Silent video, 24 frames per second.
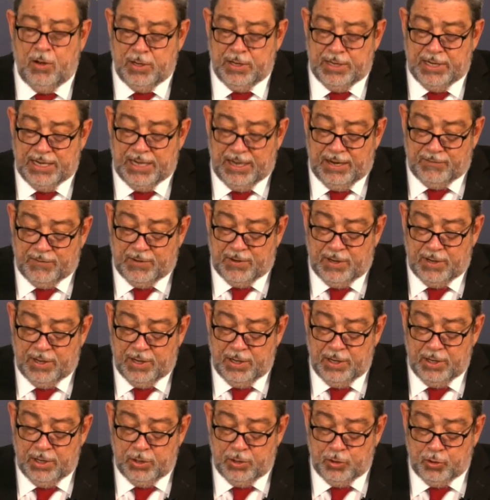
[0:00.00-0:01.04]
ought never
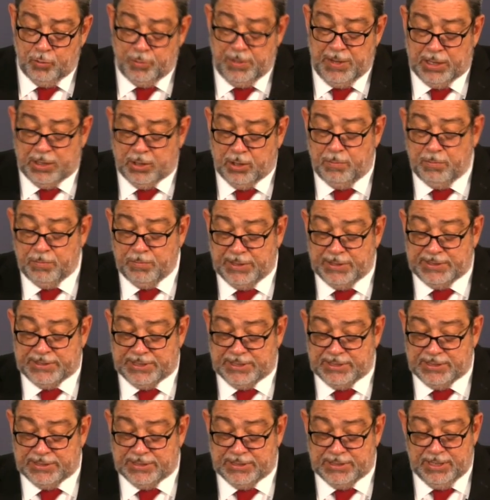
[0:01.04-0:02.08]
to be
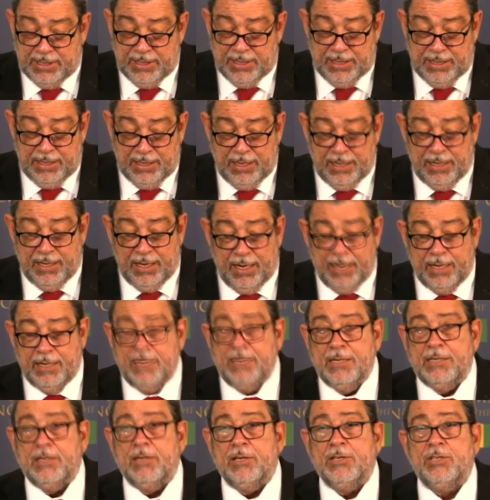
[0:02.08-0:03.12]
accomplices in
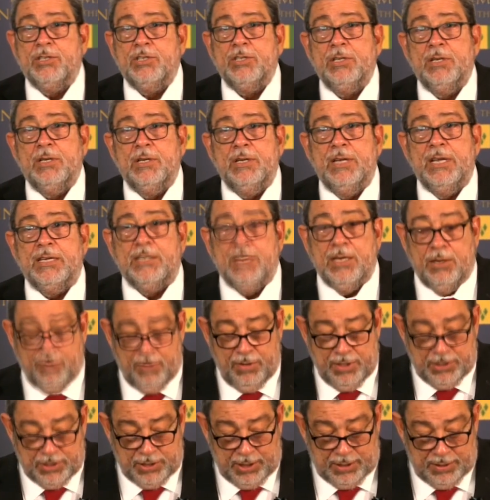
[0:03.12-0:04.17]
any such
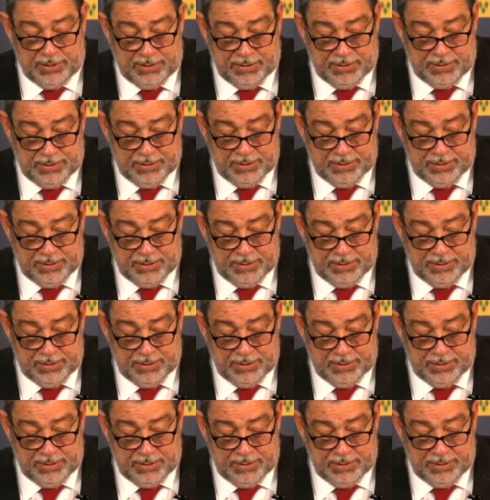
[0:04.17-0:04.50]
desecration.